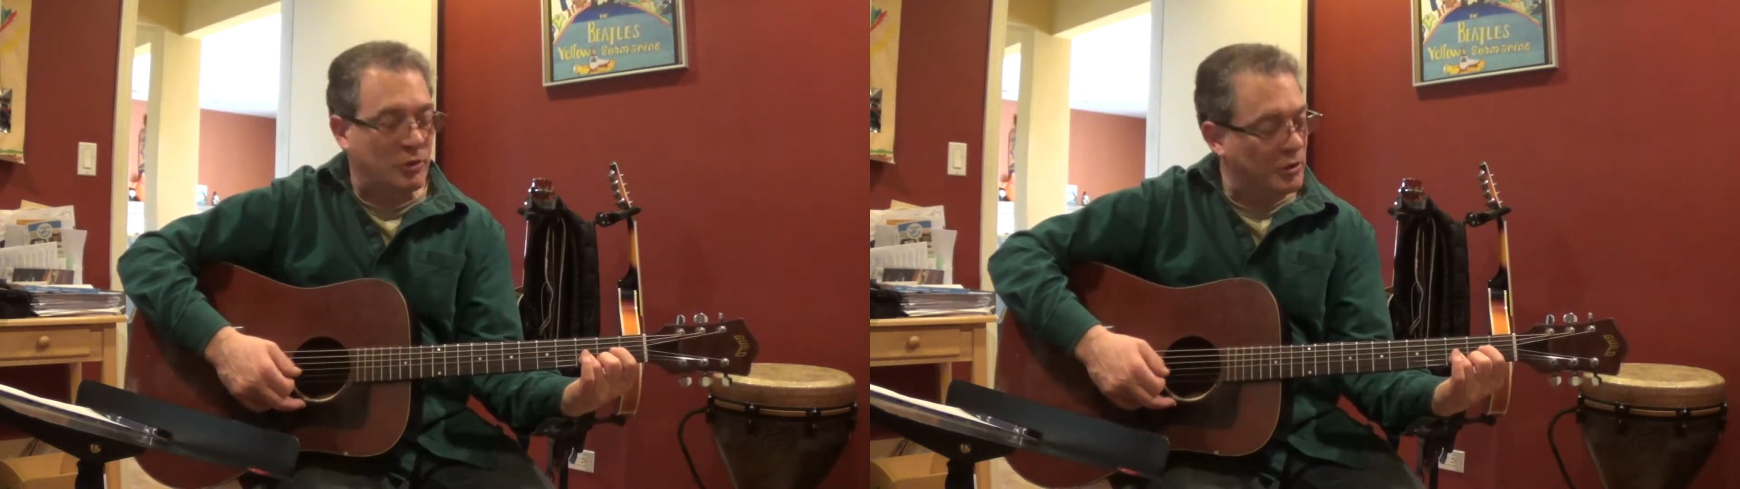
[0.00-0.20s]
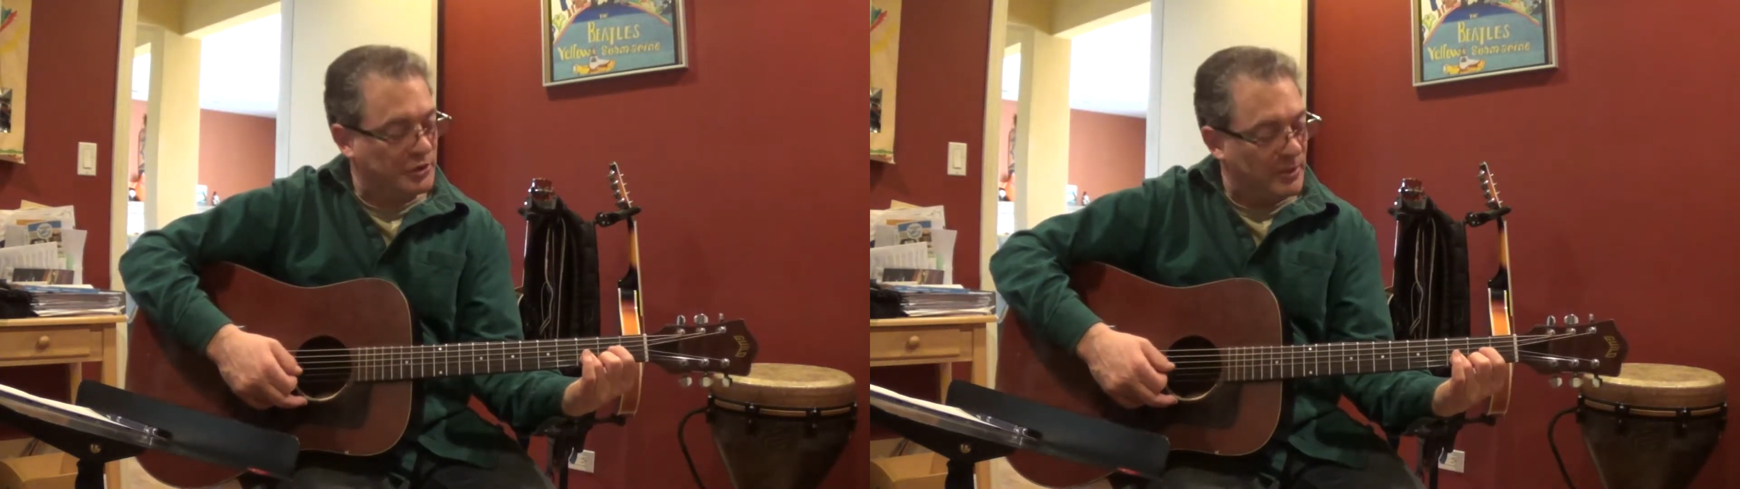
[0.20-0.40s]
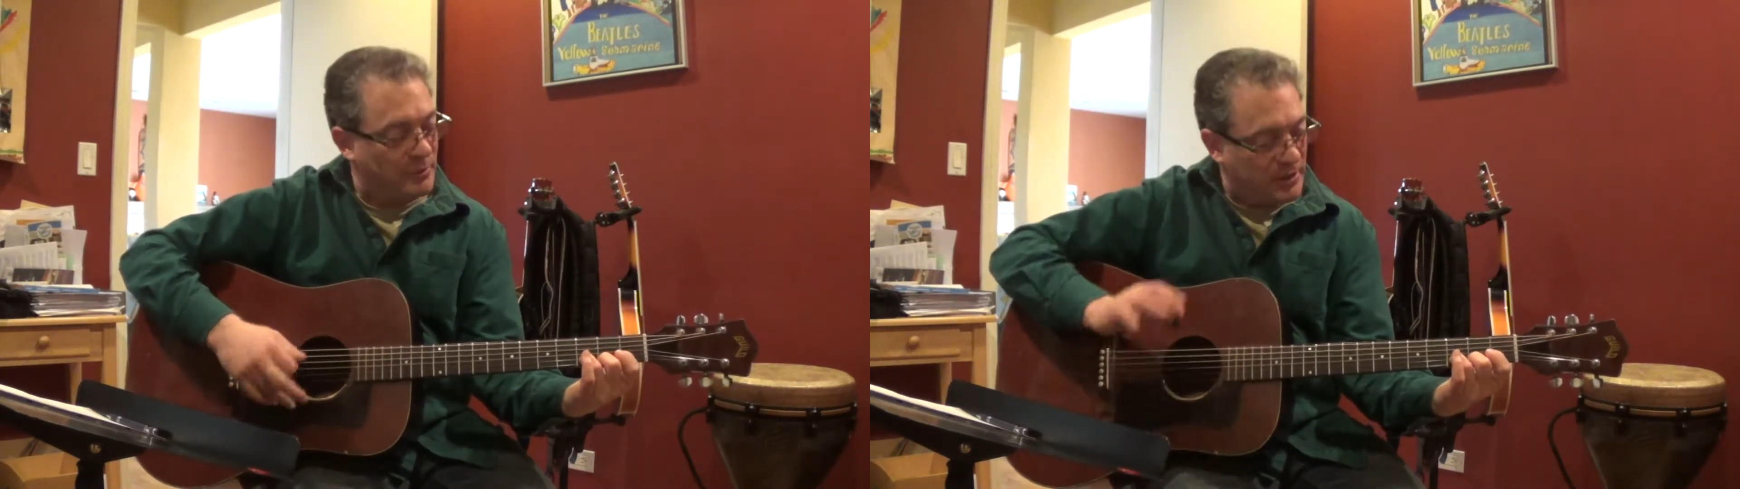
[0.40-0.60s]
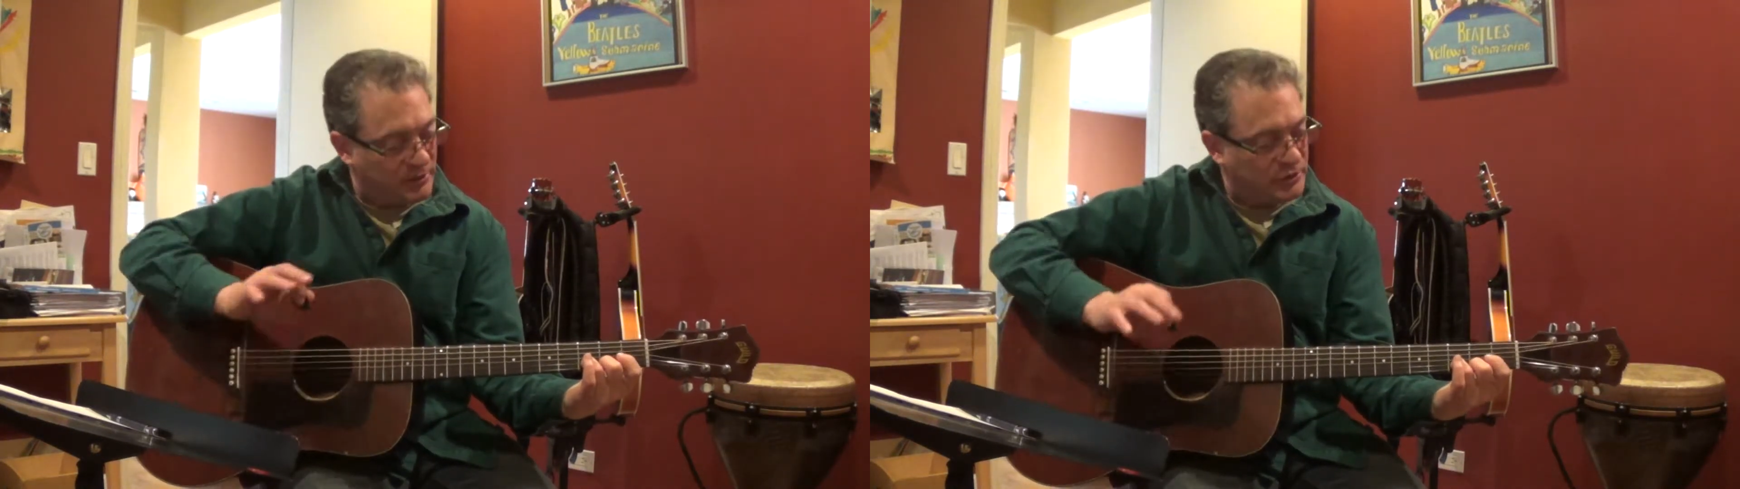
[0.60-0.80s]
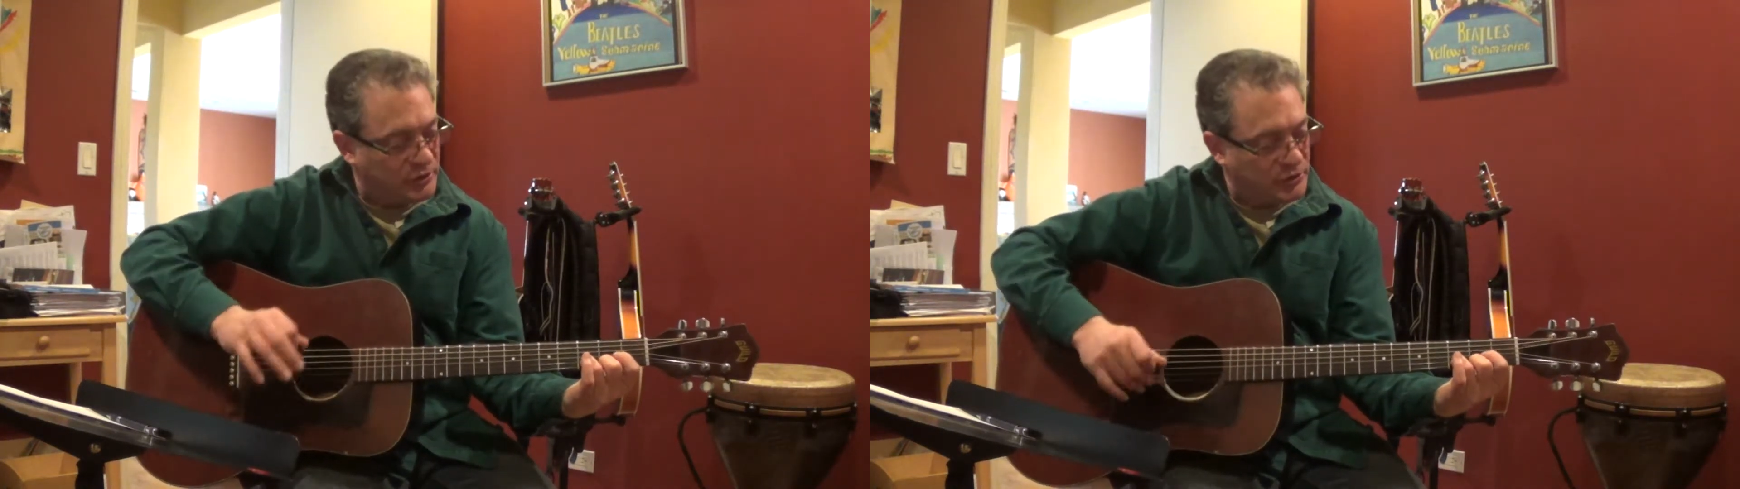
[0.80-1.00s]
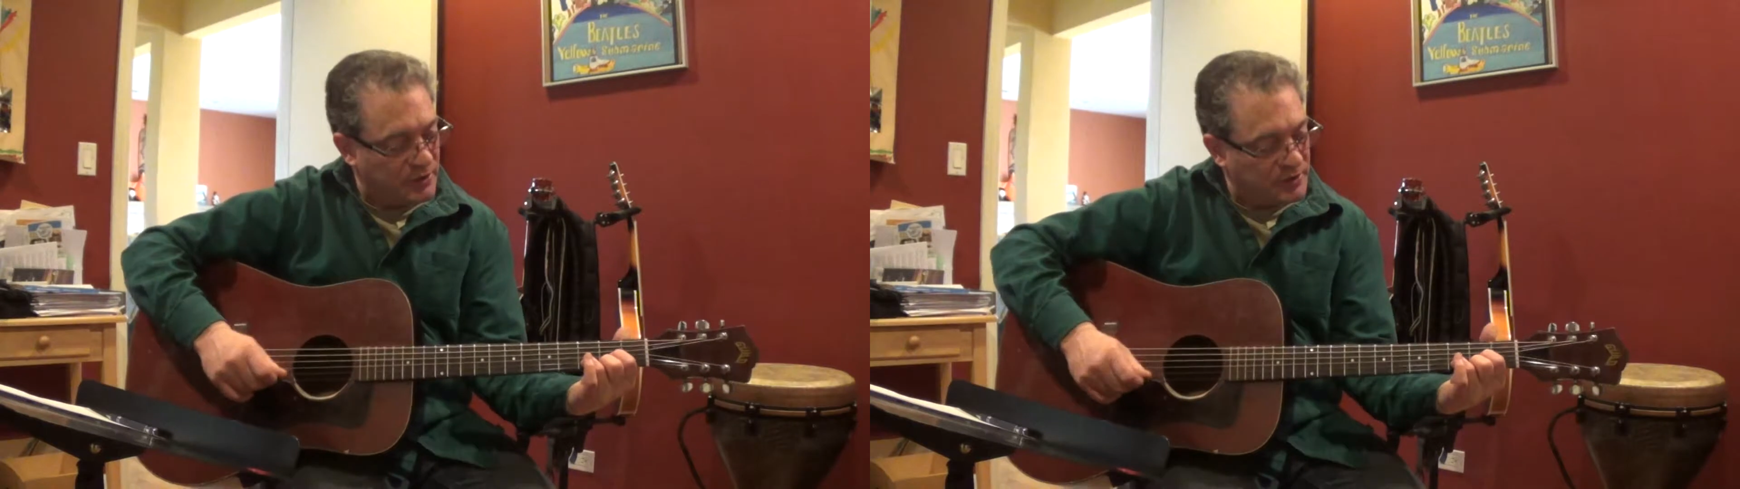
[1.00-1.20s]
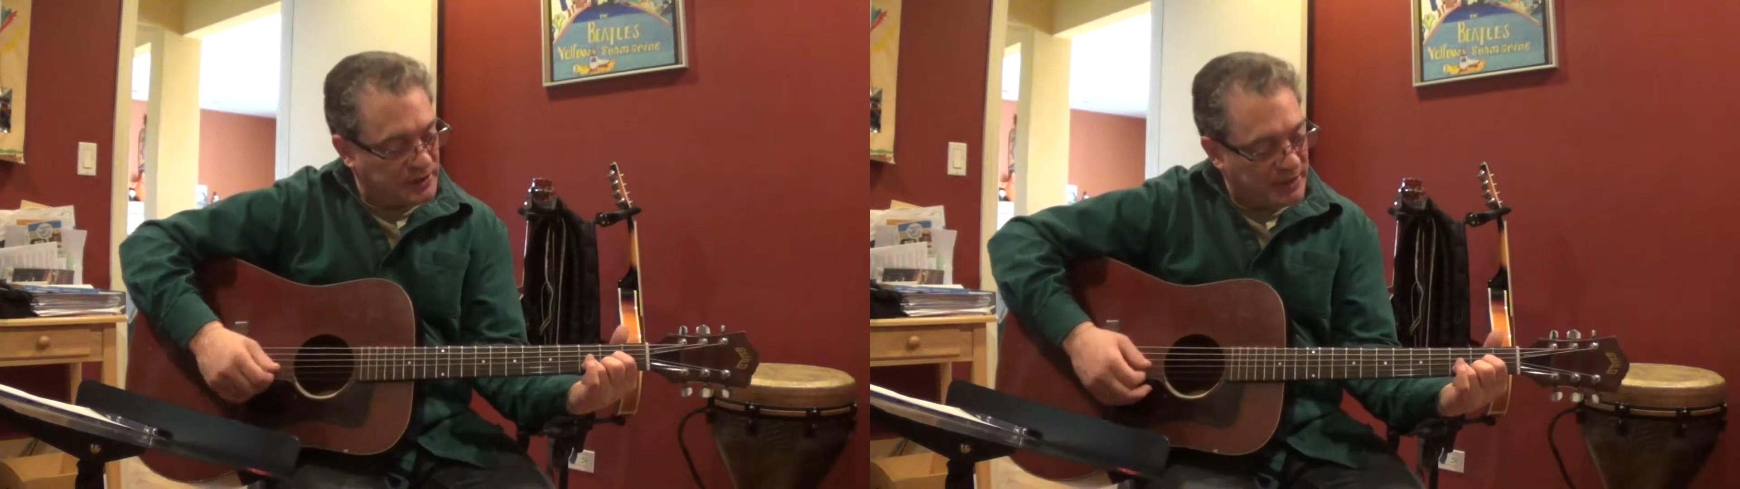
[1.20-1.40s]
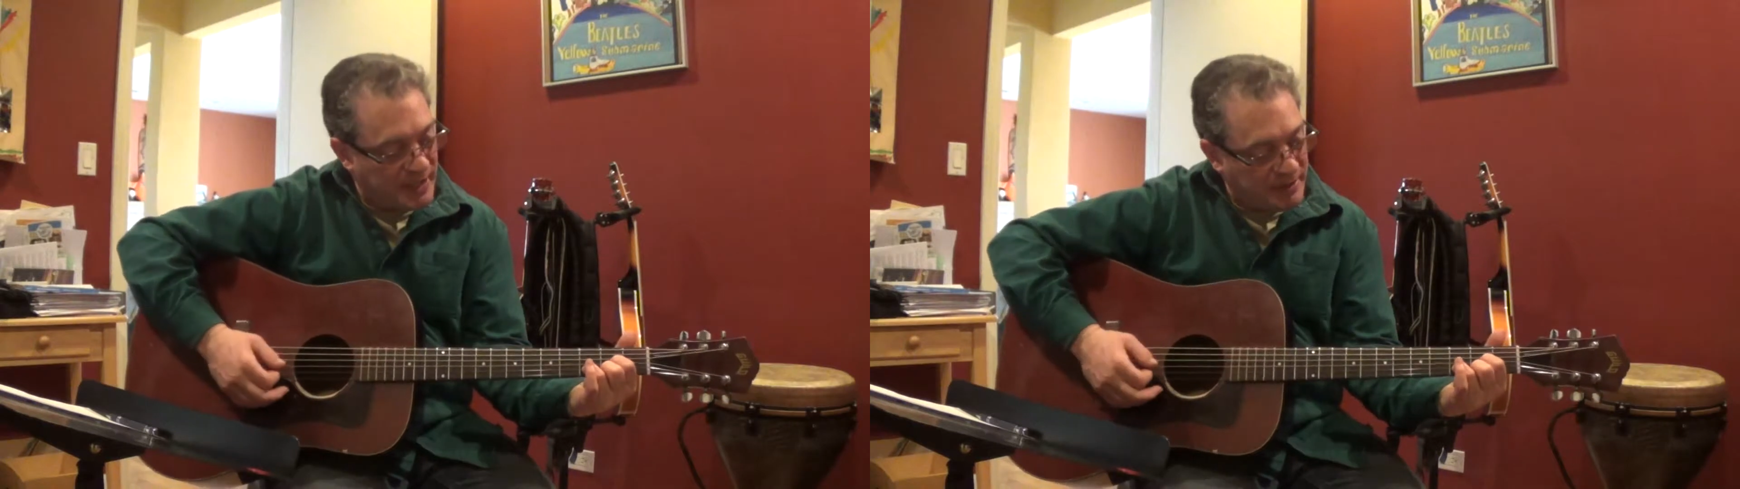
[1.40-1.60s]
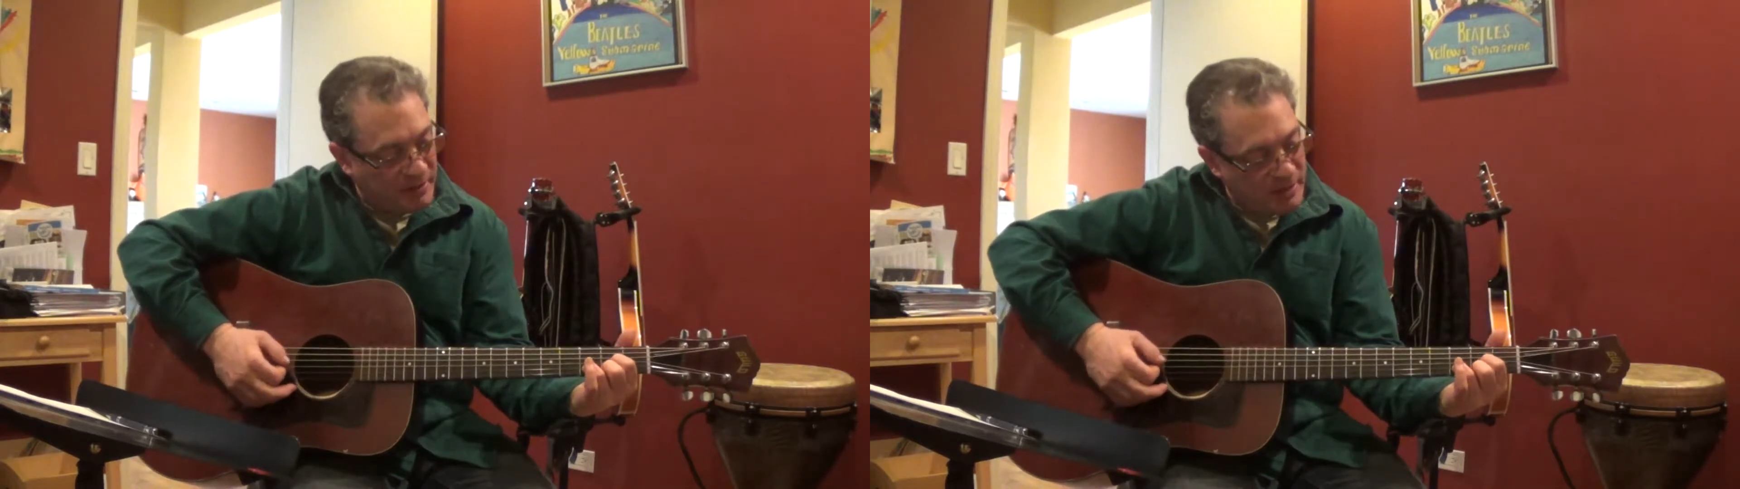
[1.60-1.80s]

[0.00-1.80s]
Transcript: close-up later, so I'll show you this again.